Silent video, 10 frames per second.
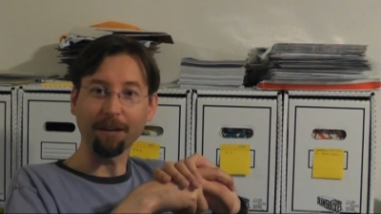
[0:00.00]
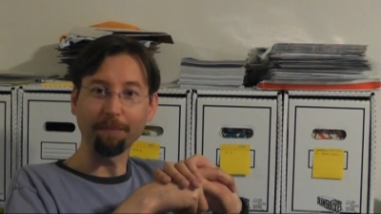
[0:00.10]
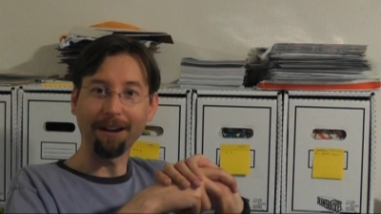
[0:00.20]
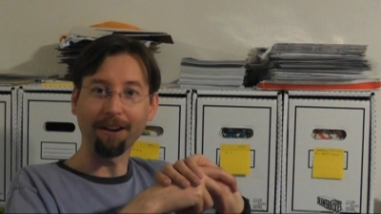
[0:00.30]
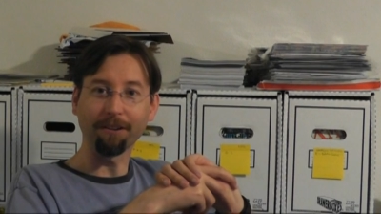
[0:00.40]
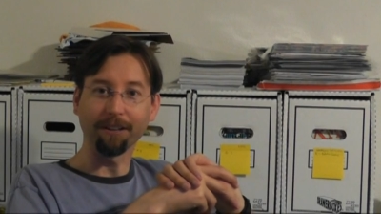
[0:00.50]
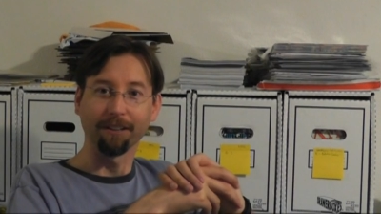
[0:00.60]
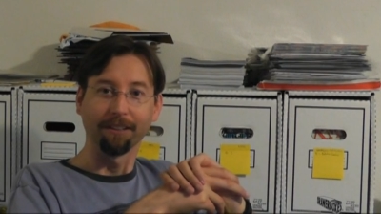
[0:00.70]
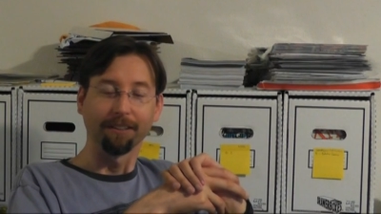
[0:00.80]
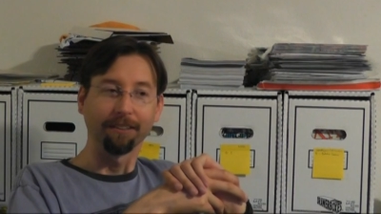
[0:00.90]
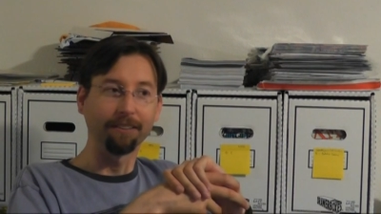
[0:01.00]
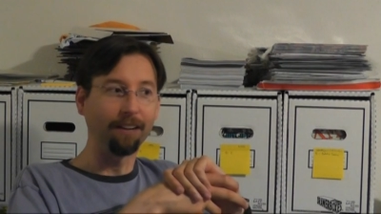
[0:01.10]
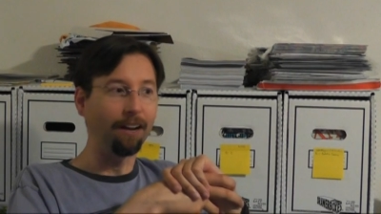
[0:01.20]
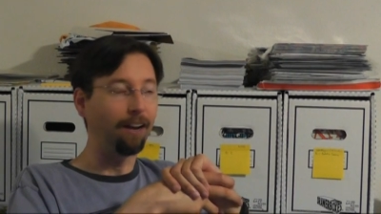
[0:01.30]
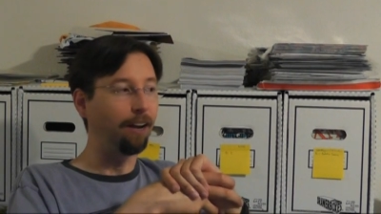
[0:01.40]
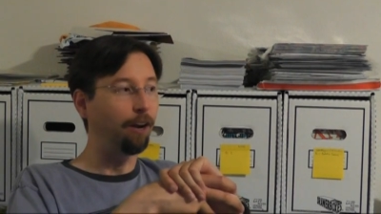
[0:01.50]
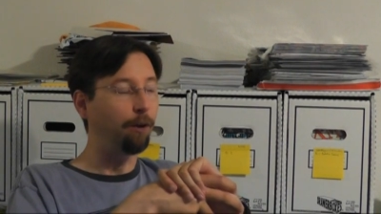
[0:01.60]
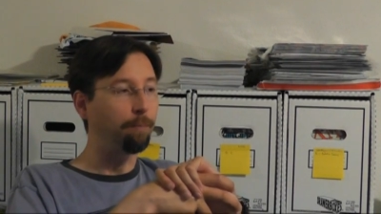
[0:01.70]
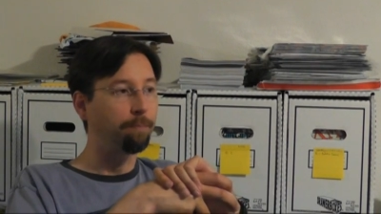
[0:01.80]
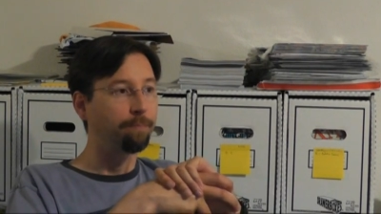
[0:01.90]
about the
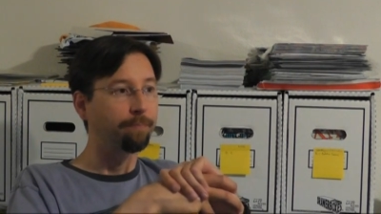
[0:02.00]
um,